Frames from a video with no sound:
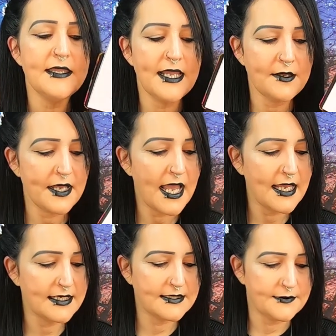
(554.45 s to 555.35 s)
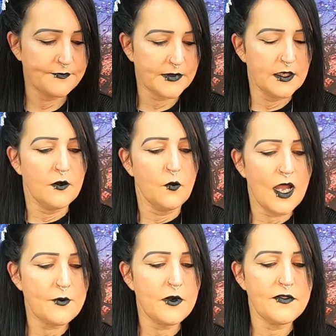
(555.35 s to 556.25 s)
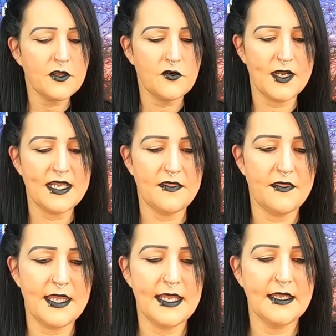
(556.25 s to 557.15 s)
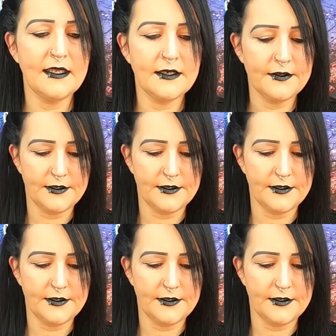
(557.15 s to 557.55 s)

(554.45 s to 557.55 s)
Now, guys, while we're on the green thing,